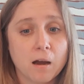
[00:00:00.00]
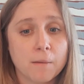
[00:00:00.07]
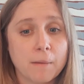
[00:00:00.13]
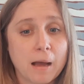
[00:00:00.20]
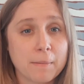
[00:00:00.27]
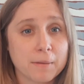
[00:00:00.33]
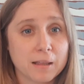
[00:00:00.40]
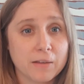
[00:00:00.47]

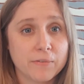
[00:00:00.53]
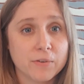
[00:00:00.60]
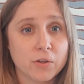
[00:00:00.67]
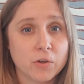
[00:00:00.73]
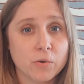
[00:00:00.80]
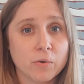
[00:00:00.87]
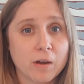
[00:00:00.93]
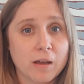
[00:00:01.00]
I believe in
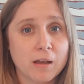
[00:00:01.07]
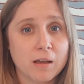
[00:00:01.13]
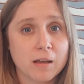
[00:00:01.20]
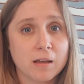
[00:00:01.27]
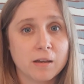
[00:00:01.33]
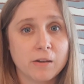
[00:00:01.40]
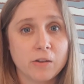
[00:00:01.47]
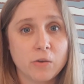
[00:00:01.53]
you,
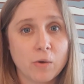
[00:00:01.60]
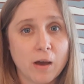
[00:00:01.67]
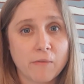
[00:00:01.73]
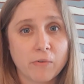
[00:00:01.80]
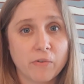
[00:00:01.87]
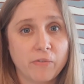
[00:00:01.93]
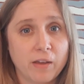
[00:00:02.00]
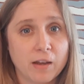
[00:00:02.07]
and you have a
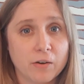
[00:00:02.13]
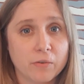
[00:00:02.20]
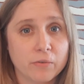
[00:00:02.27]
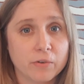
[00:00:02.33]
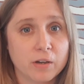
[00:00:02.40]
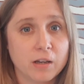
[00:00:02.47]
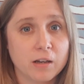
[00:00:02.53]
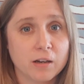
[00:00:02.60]
fan over
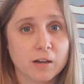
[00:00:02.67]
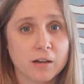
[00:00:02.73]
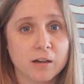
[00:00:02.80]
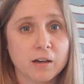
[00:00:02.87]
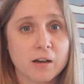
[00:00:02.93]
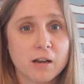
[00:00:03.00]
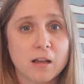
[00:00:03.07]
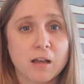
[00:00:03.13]
here
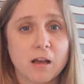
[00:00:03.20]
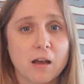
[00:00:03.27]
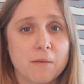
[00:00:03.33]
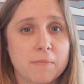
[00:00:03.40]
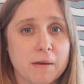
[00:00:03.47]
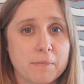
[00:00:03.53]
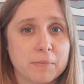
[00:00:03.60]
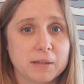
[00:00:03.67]

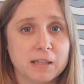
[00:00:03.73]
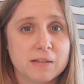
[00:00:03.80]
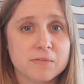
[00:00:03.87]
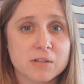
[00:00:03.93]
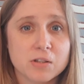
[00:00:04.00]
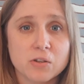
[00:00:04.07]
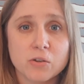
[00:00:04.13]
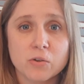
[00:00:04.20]
that believes
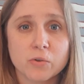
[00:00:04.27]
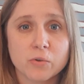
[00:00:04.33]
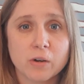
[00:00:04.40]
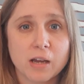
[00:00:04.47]
in you.